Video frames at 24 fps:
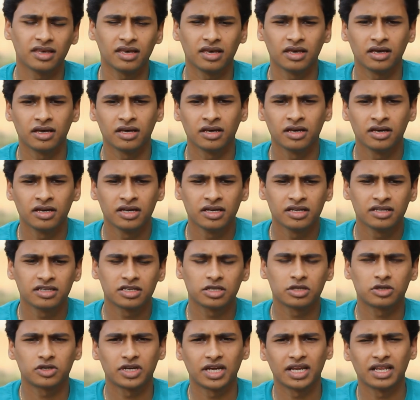the
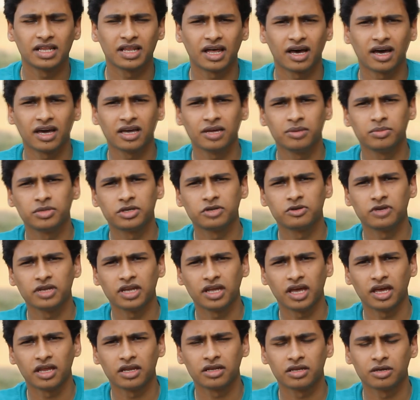straight line
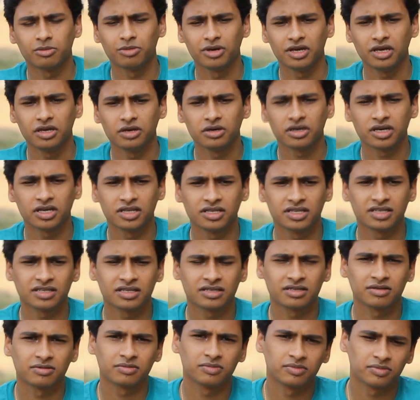between A to B, you can
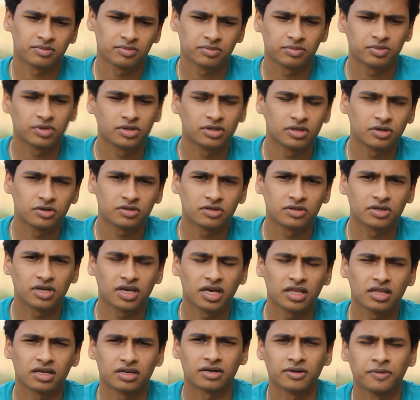just put those
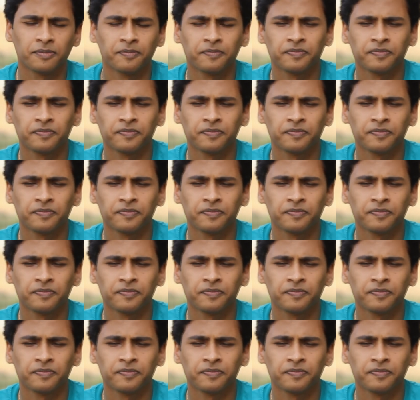together.